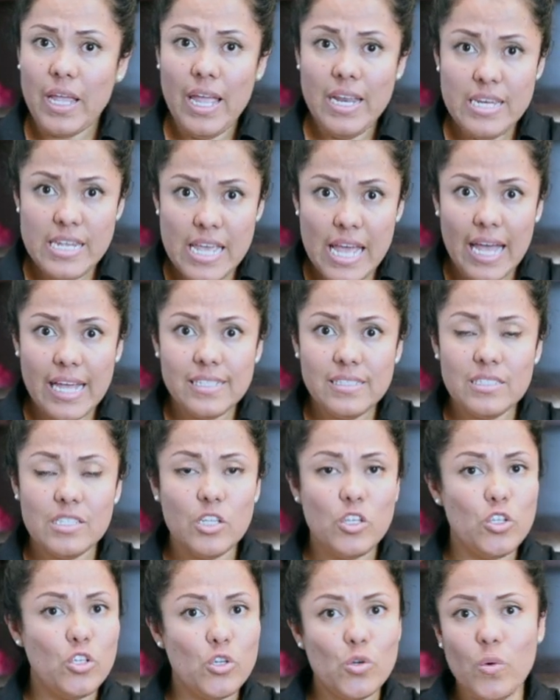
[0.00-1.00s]
And
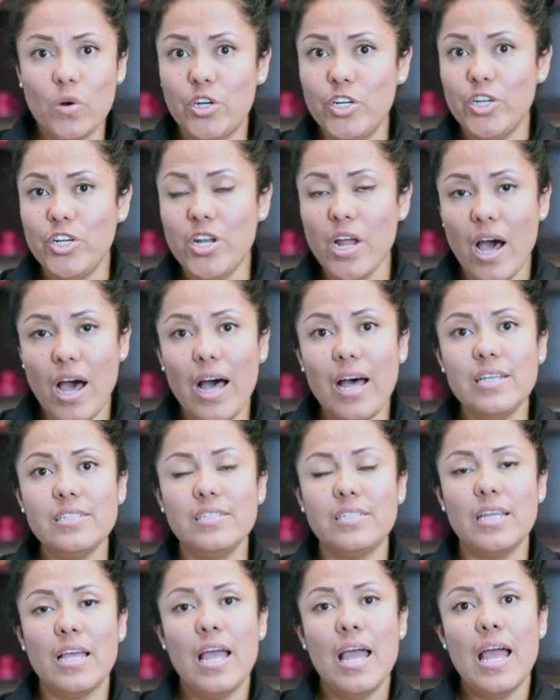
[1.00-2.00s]
yes, you are
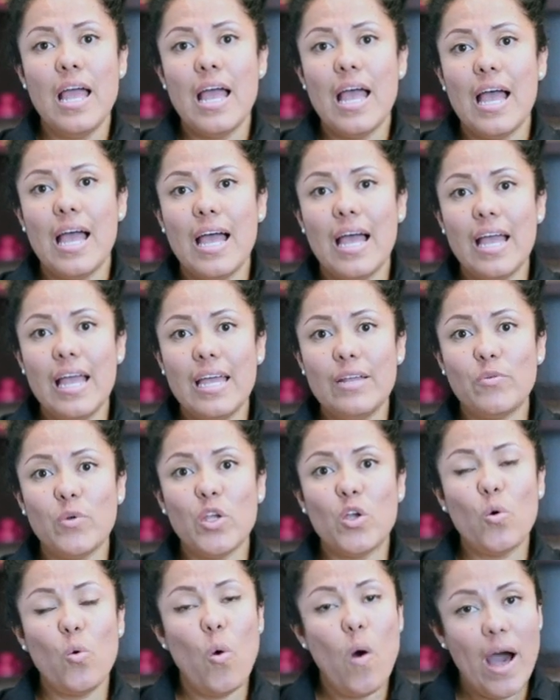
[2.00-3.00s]
not
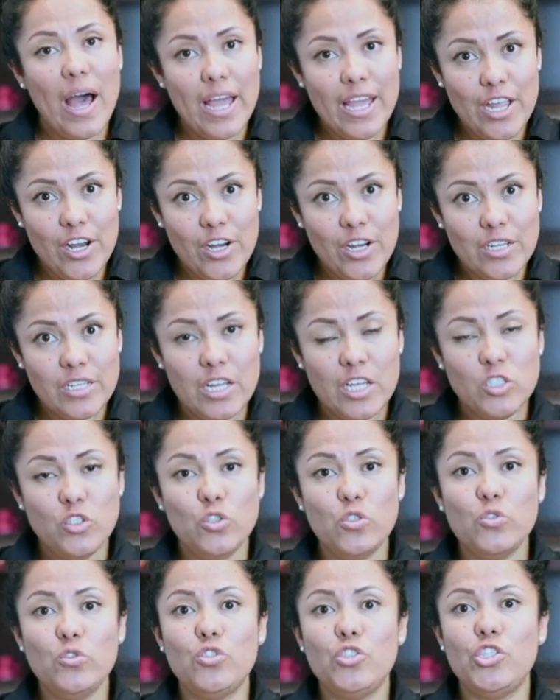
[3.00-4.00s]
required
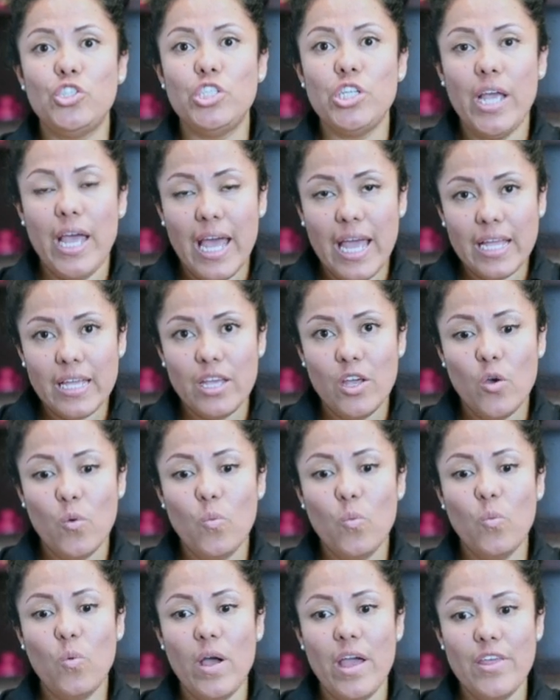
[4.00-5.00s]
to check
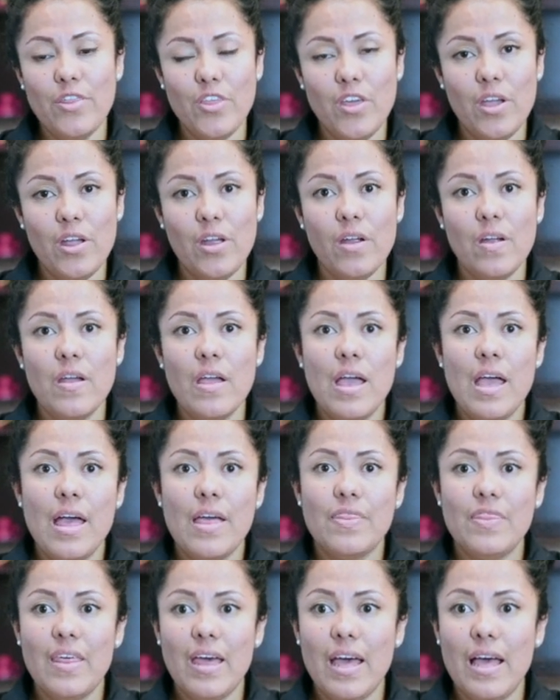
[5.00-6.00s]
whether
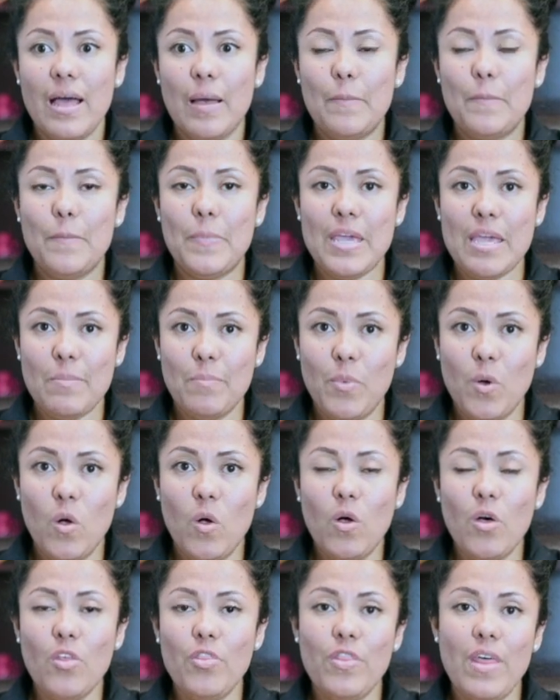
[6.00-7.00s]
the
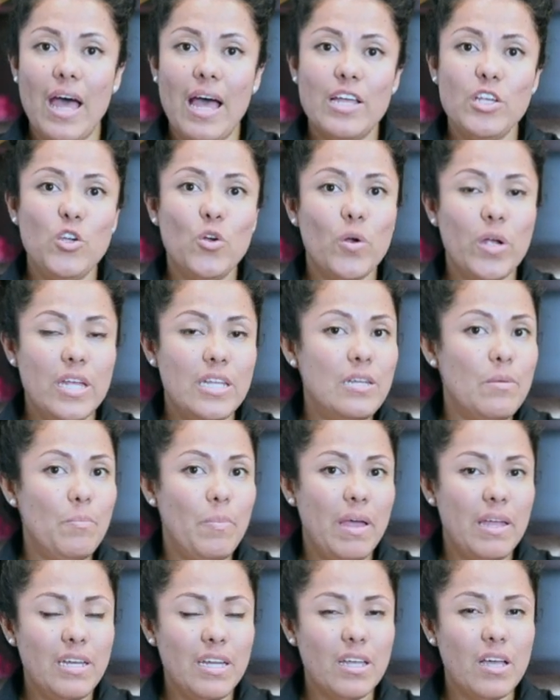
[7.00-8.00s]
people that your
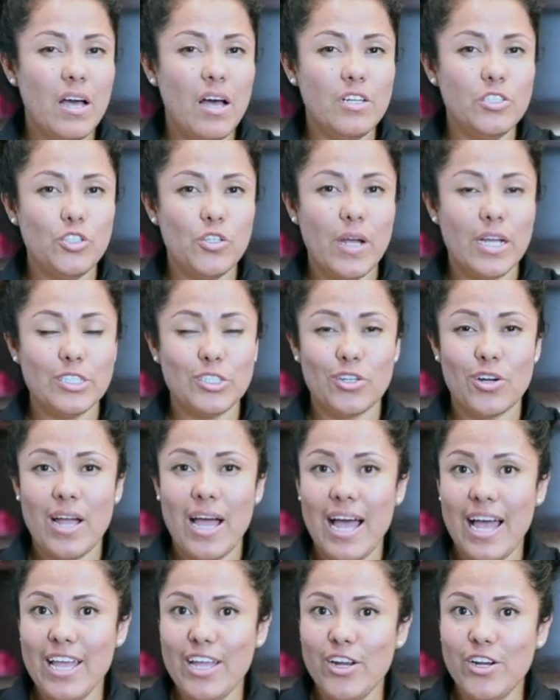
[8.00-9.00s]
independent contractor
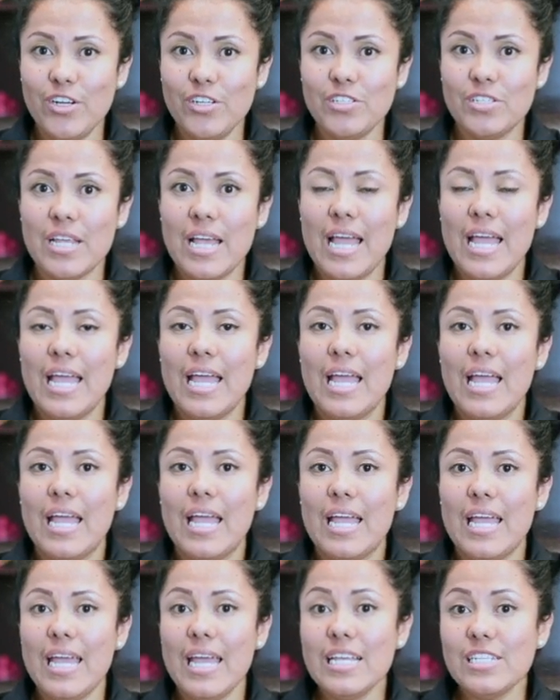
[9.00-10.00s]
hires
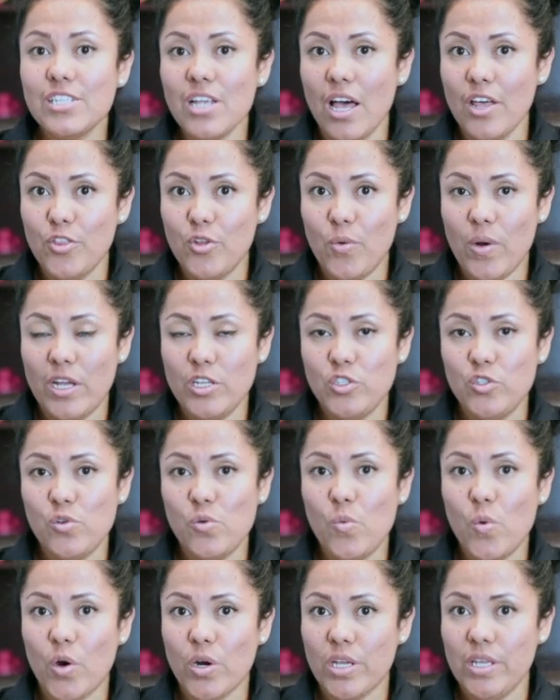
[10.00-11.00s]
is authorized
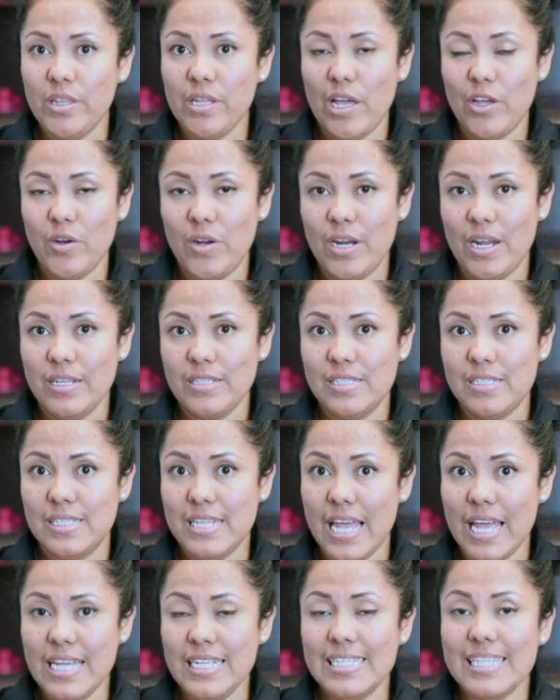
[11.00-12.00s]
to work in the United
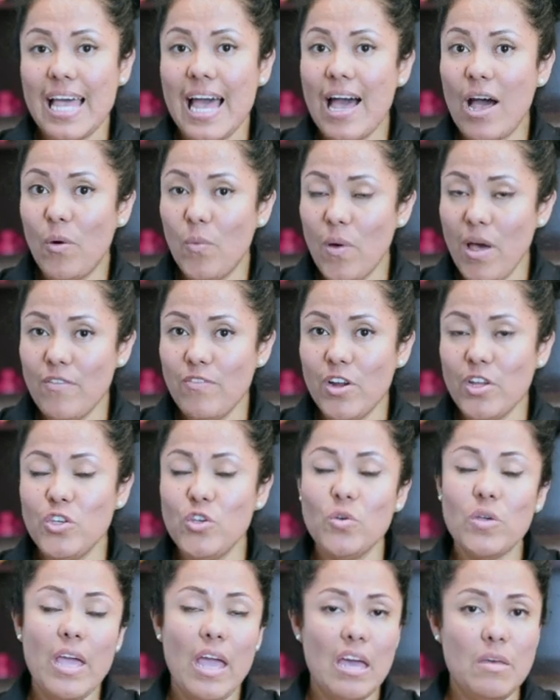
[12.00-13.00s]
States. However,
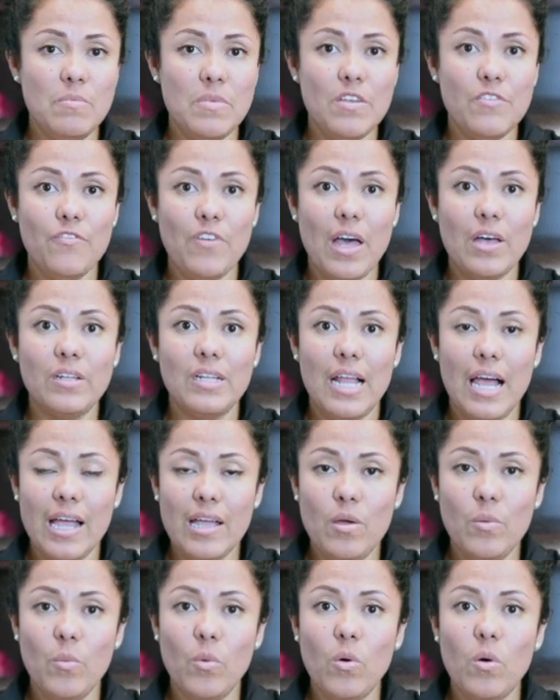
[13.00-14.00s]
you can be found
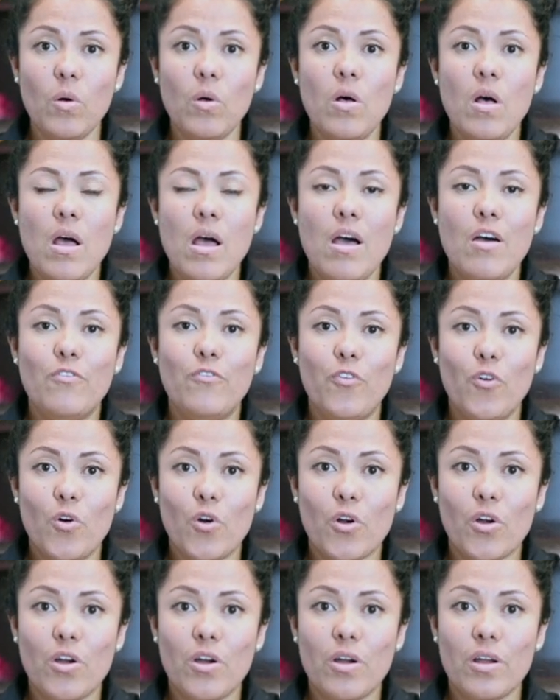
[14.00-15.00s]
liable
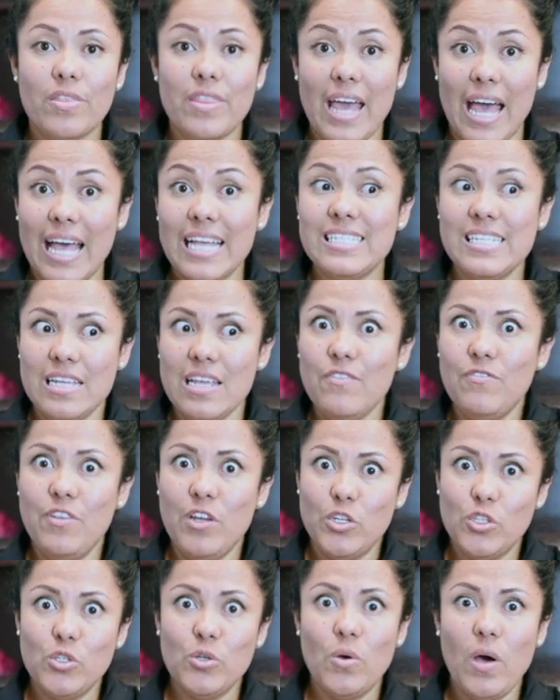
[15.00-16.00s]
for that if
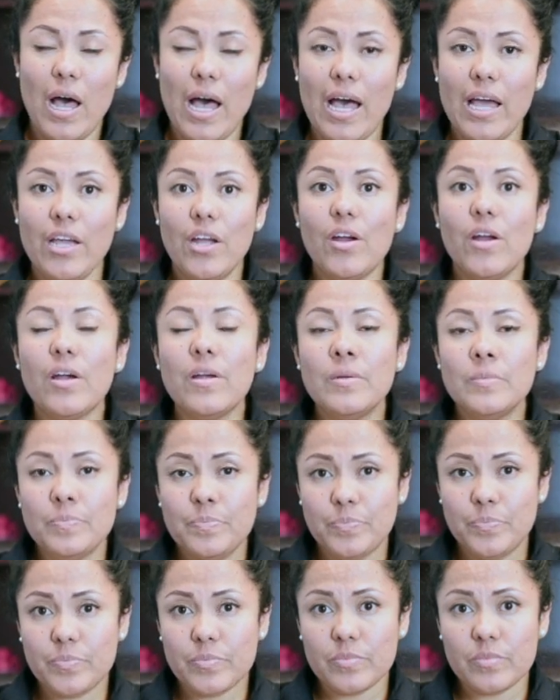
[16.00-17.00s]
they do hire
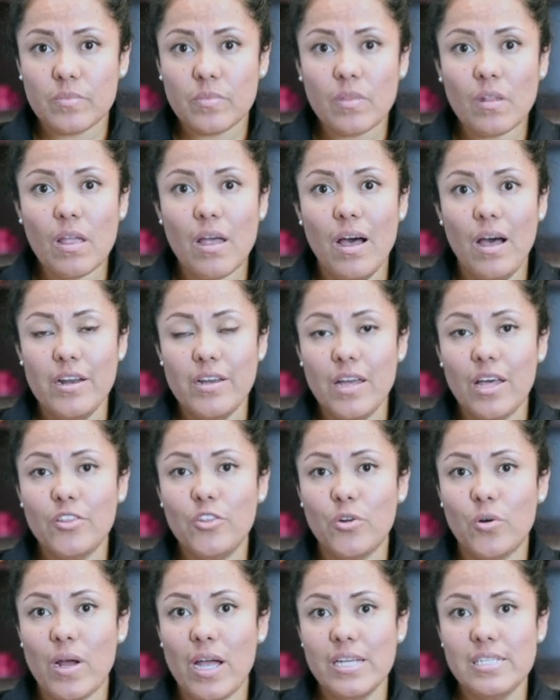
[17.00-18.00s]

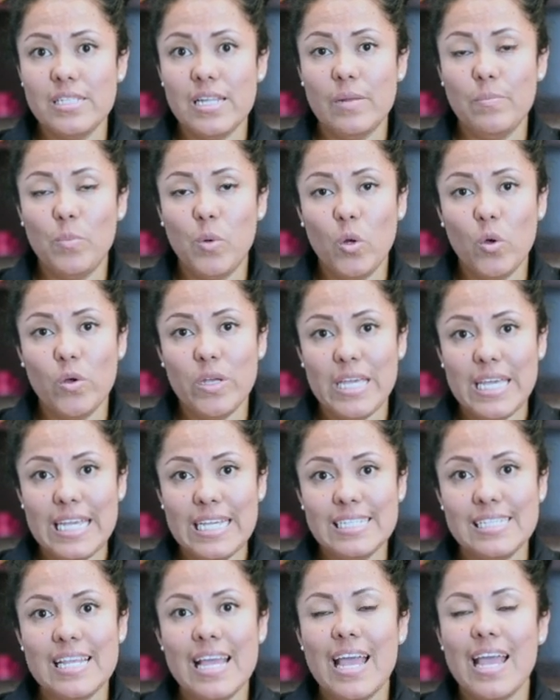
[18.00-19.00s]
unauthorized
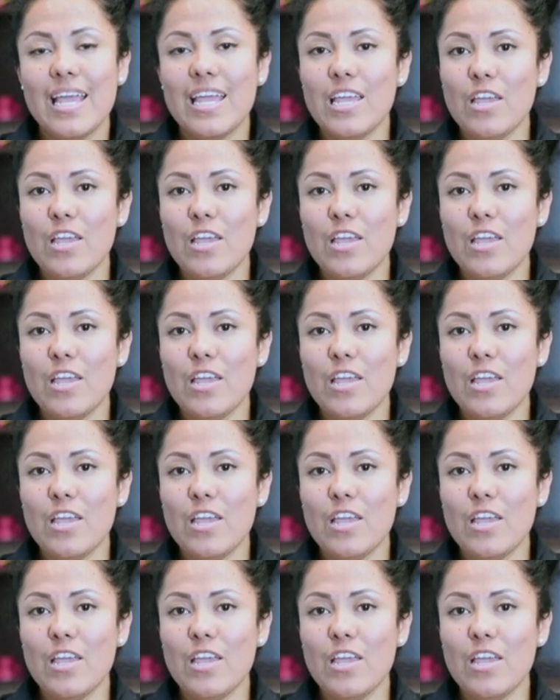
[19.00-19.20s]
employees.